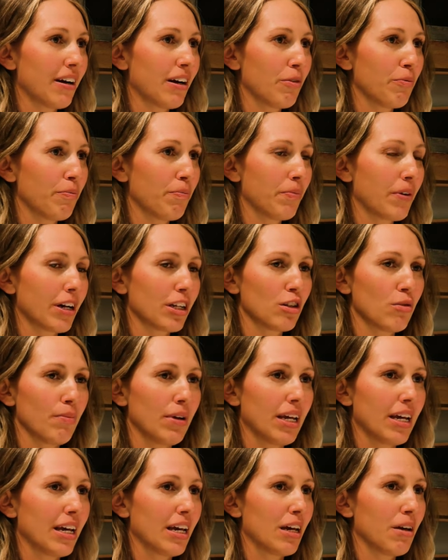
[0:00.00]
I mm. got to
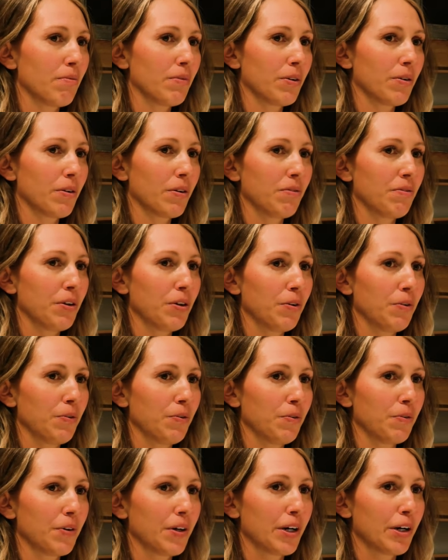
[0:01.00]
meet him. There were a
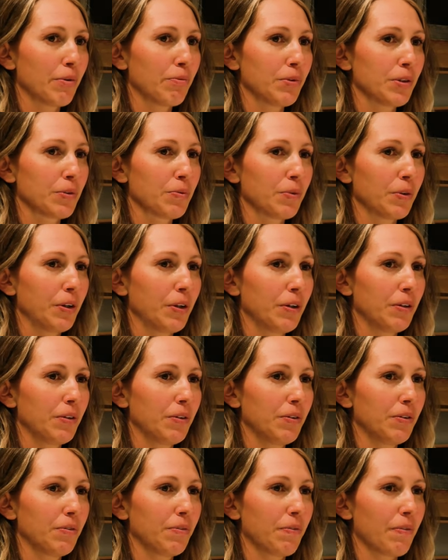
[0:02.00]
few um, just really
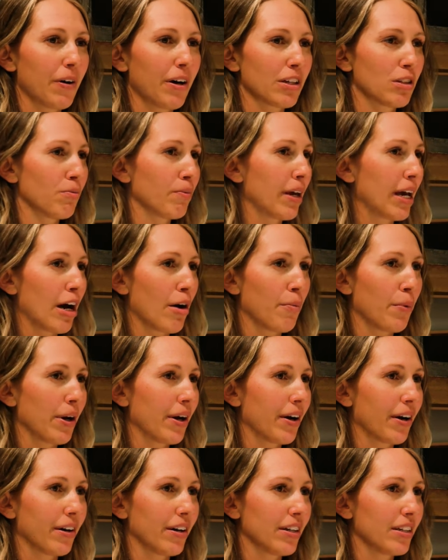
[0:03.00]
awesome cowboy
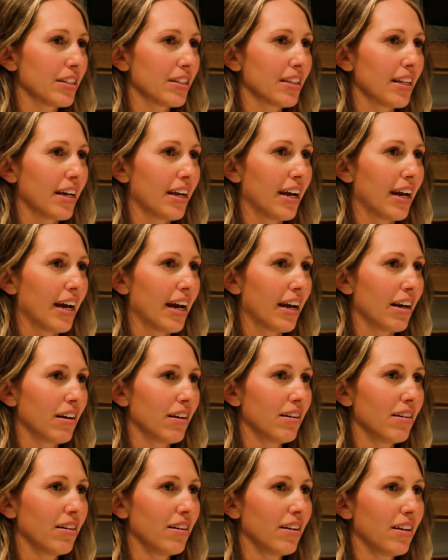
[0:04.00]
artists that I hadn't
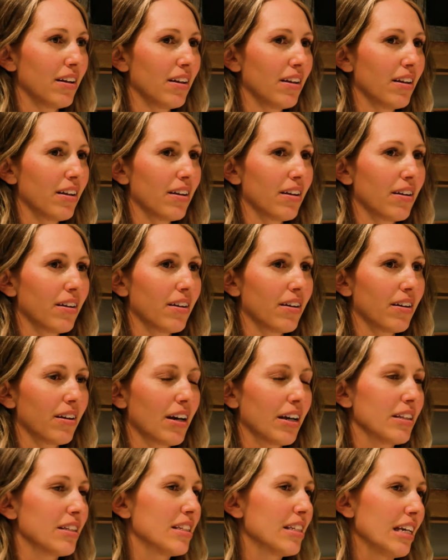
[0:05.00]

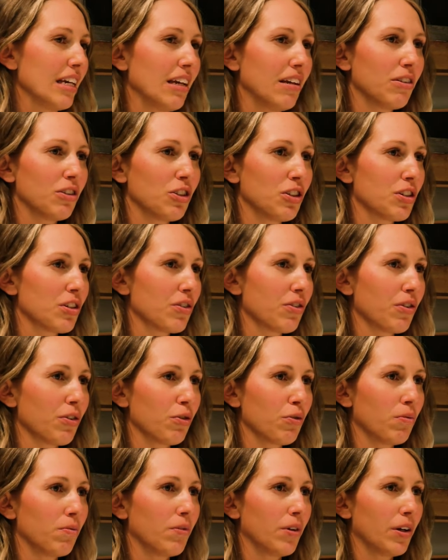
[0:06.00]
I'd seen just
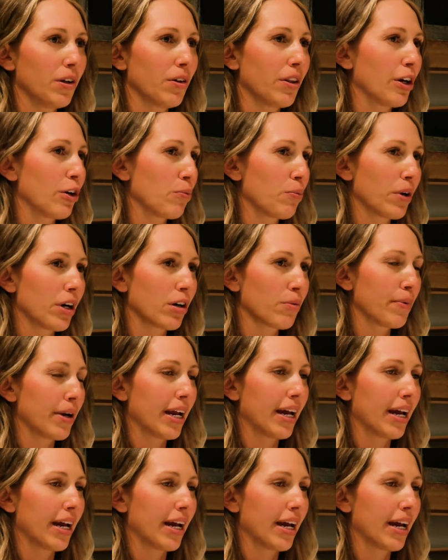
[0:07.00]
through, you know, their work, but